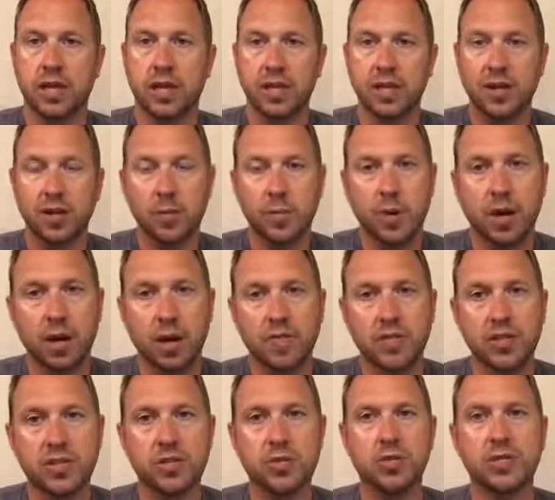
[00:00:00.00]
The other part of
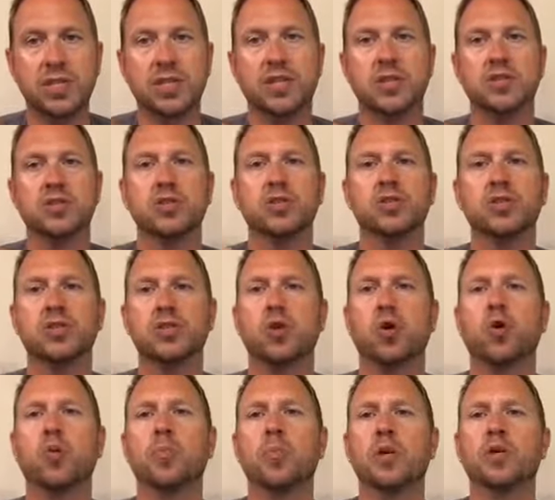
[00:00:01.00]
it too is that there's
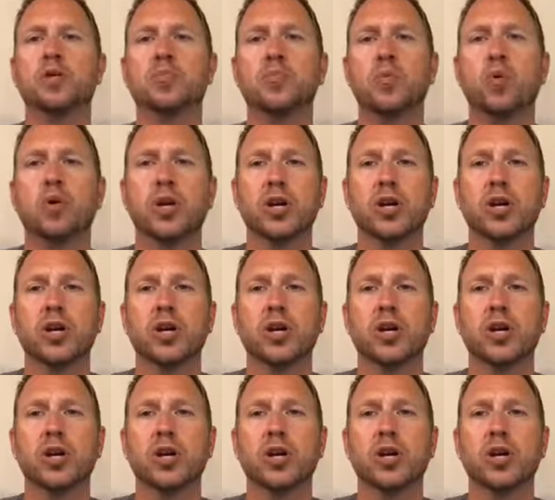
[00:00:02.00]
so much more